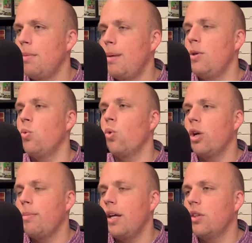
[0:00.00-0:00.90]
Maybe you worry
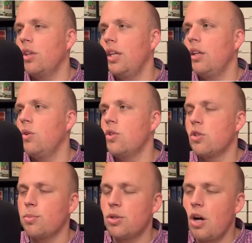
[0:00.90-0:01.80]
about the league losing
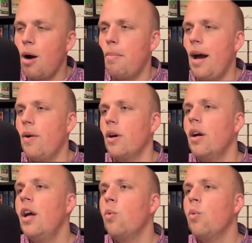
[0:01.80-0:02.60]
some star power